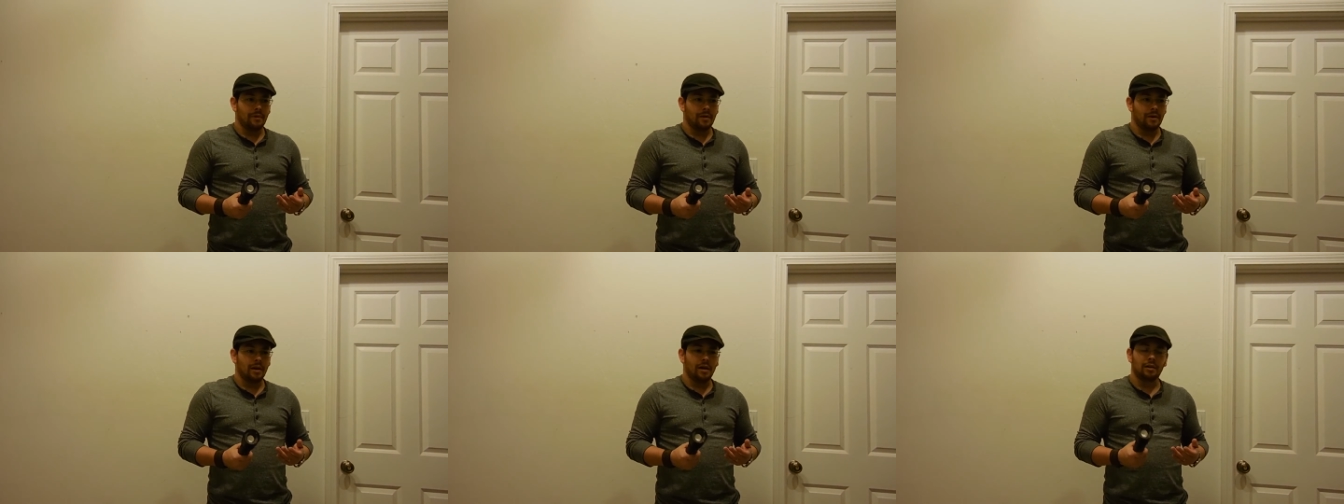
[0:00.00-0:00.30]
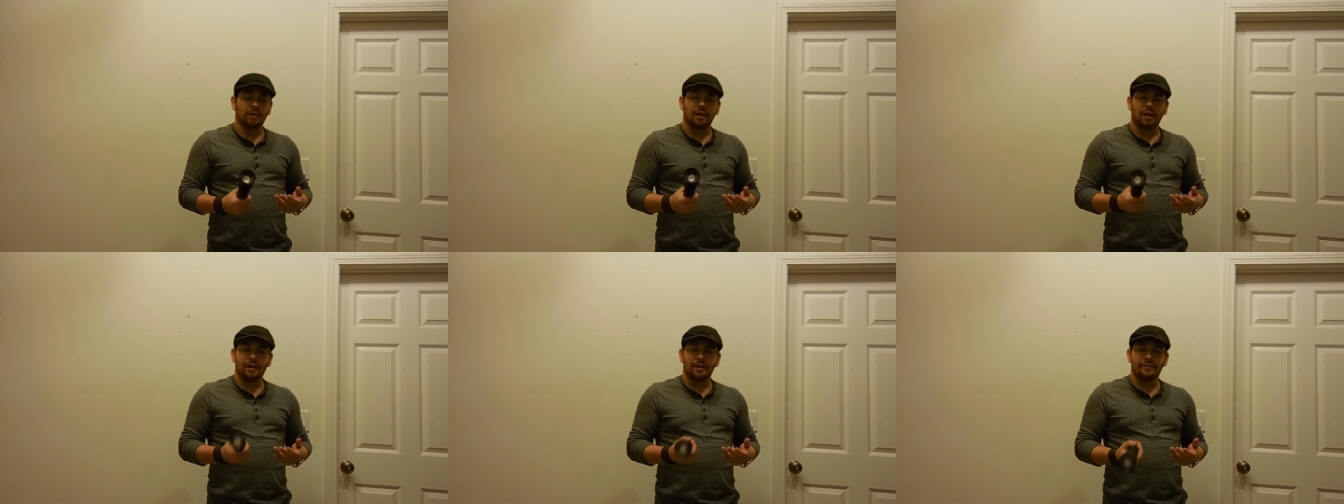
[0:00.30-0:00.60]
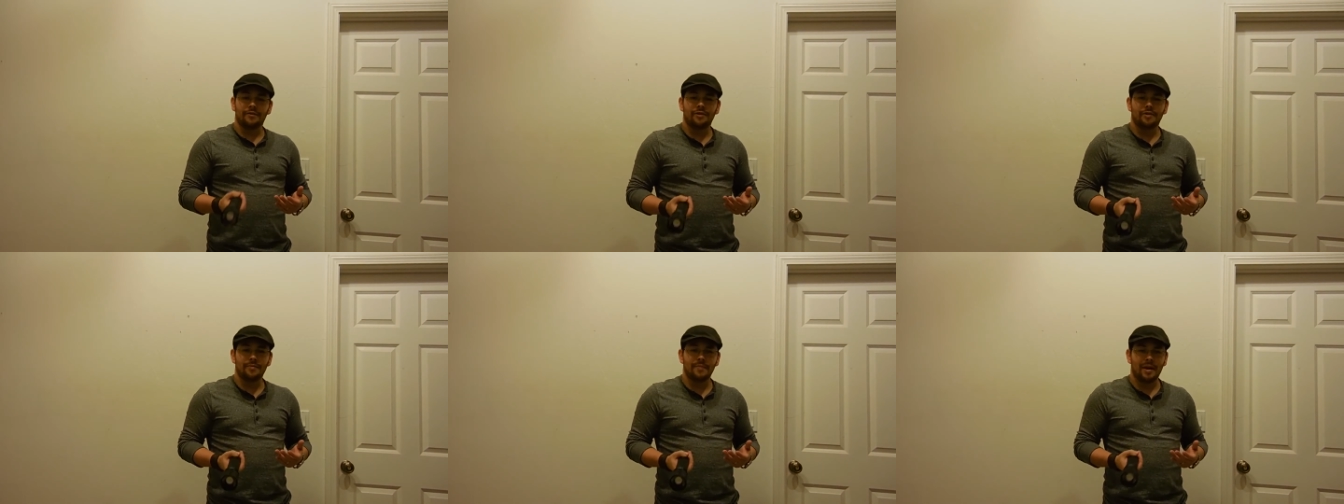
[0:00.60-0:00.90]
A lot
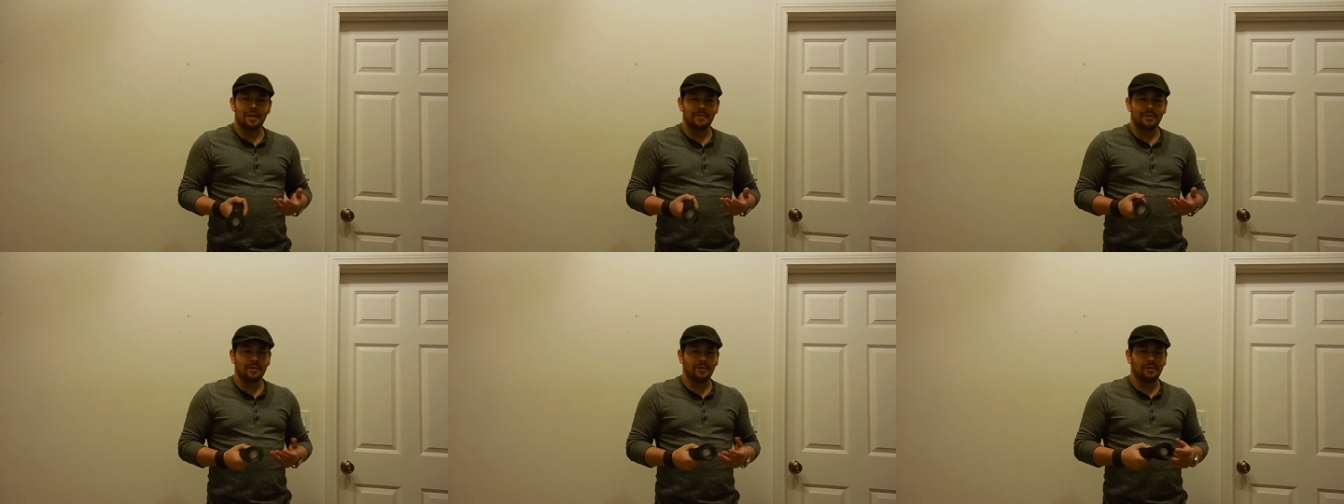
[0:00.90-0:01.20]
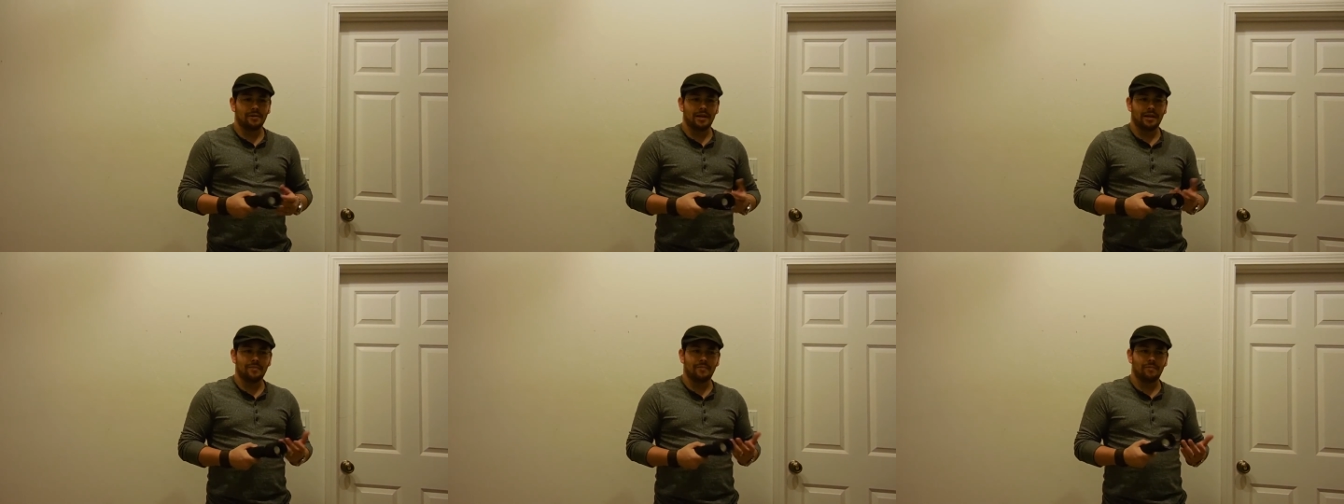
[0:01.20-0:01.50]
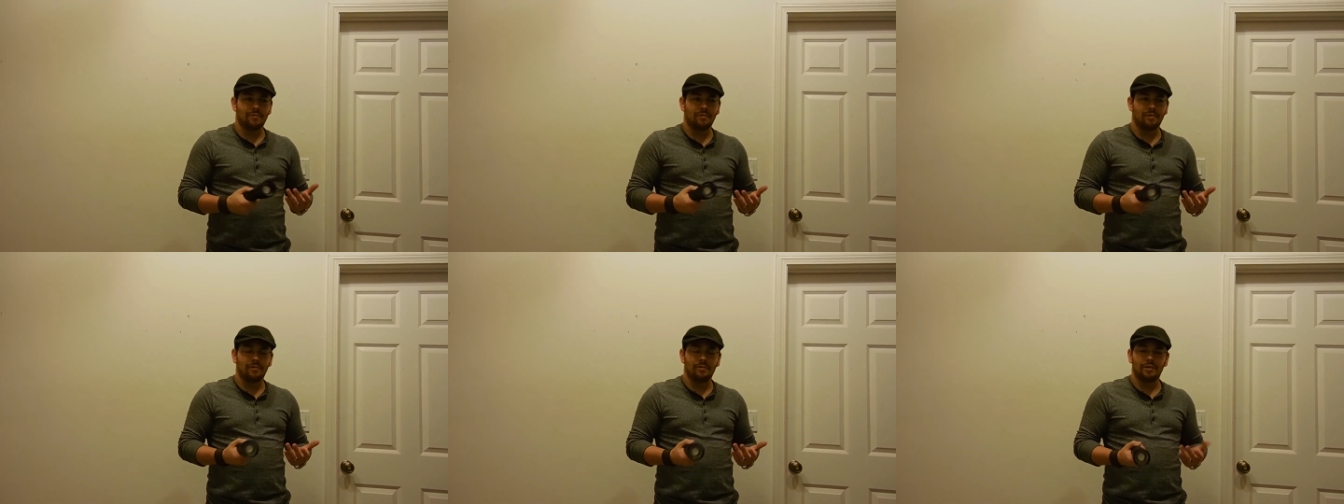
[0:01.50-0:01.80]
of you might be going like,
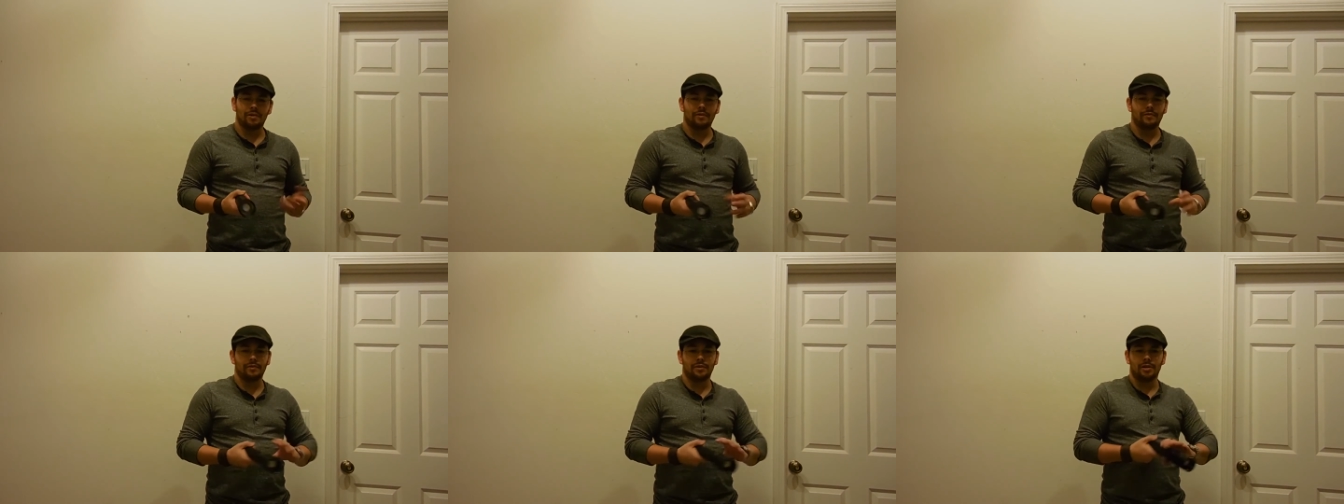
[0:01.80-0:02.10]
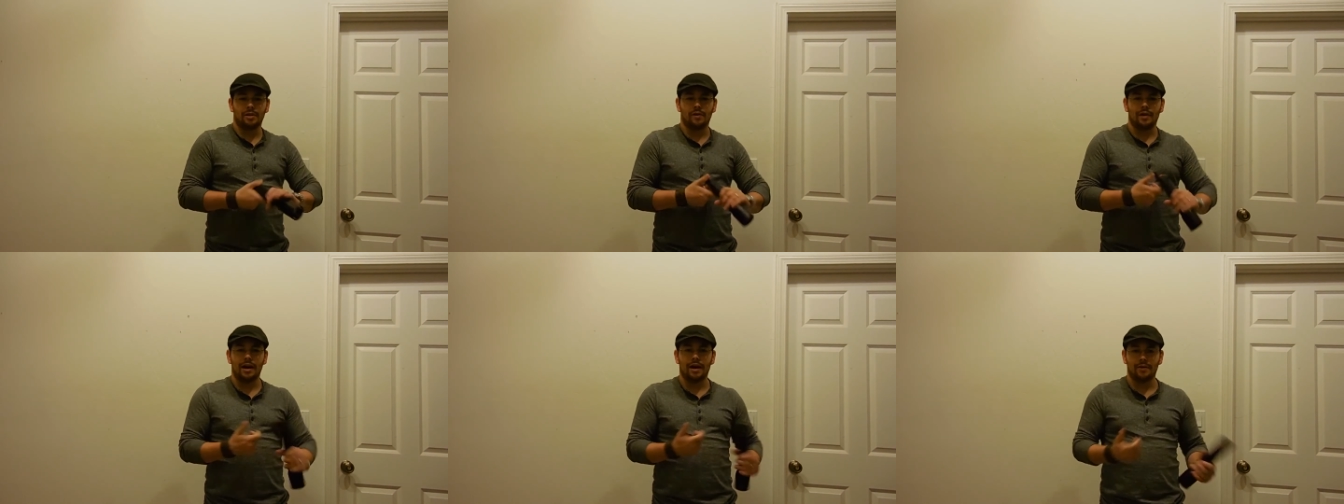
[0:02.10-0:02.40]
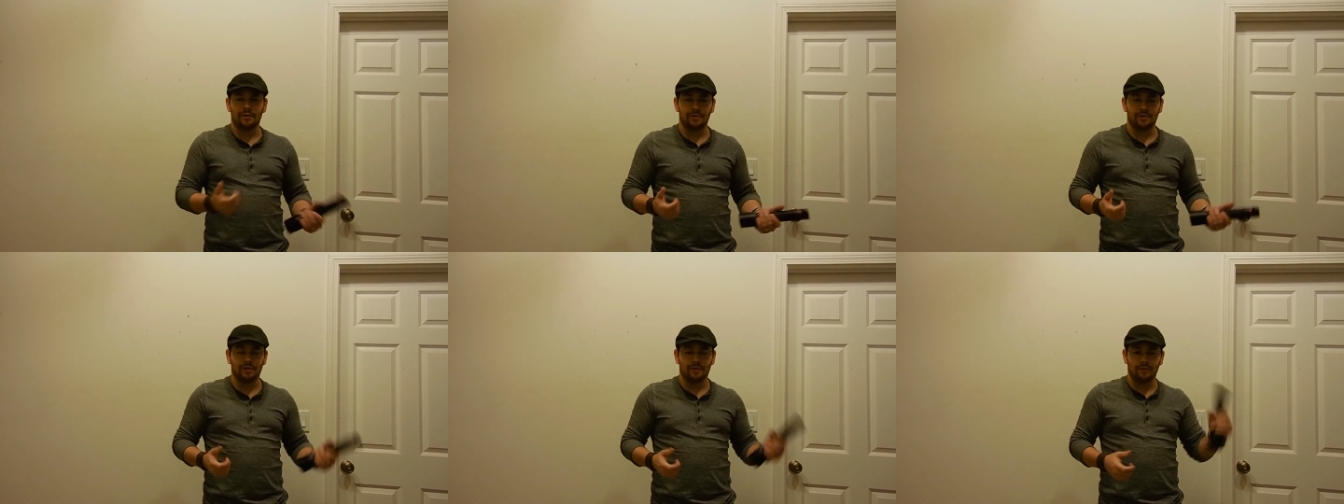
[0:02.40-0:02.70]
well, you know, how are
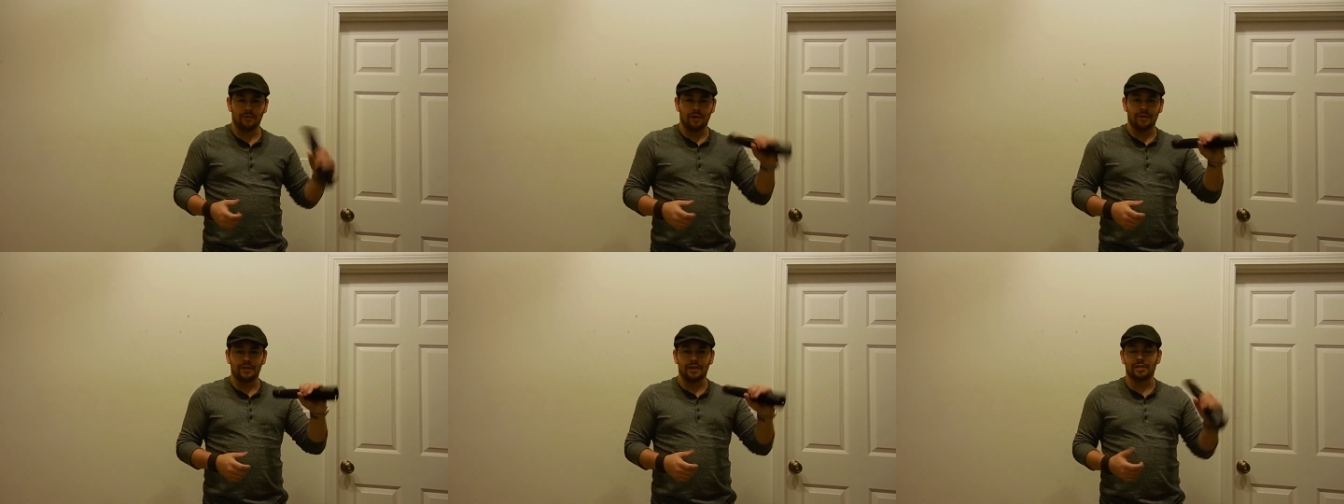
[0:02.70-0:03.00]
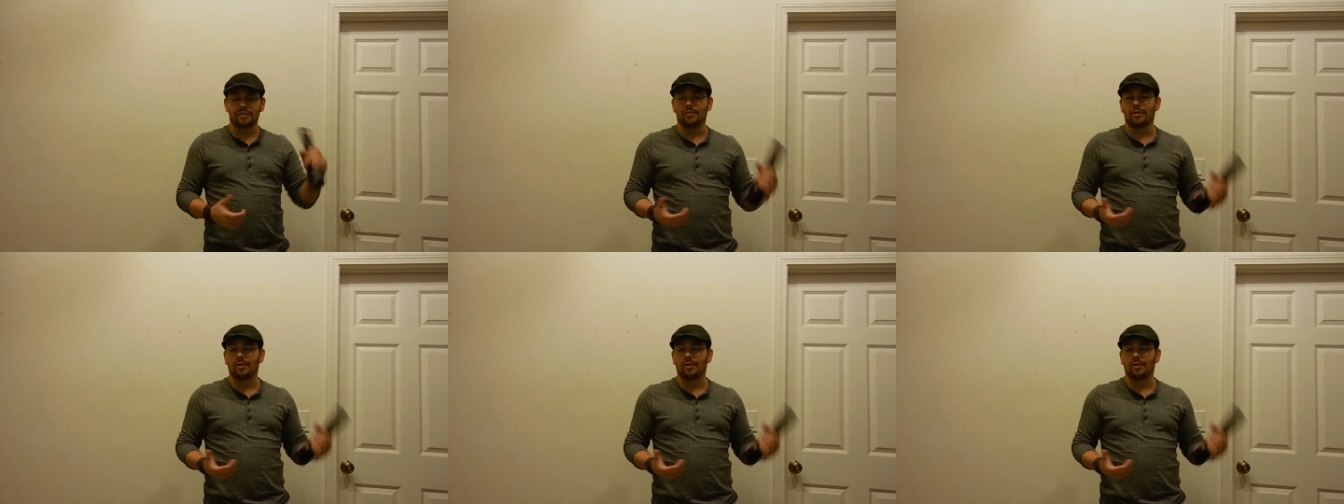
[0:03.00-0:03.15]
you going to run this?